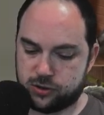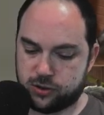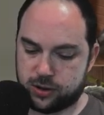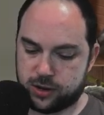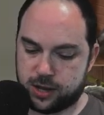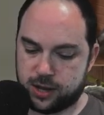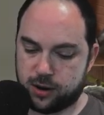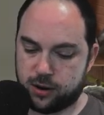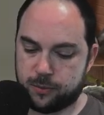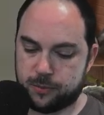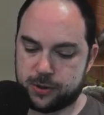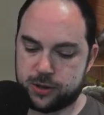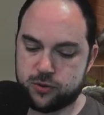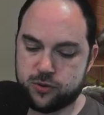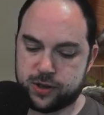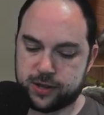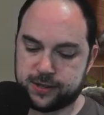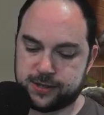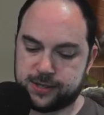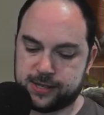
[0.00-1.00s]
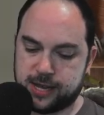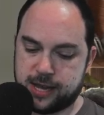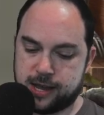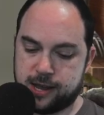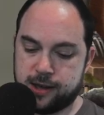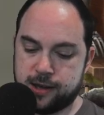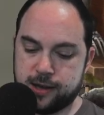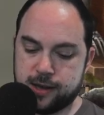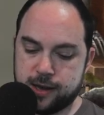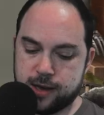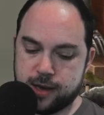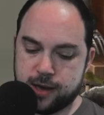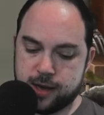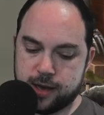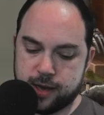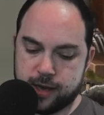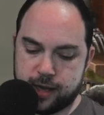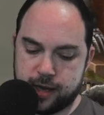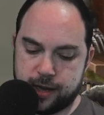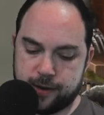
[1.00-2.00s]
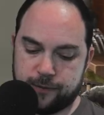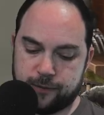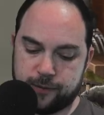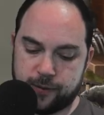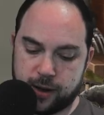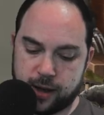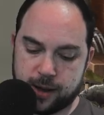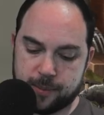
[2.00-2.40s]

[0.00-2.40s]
good here, but you can see if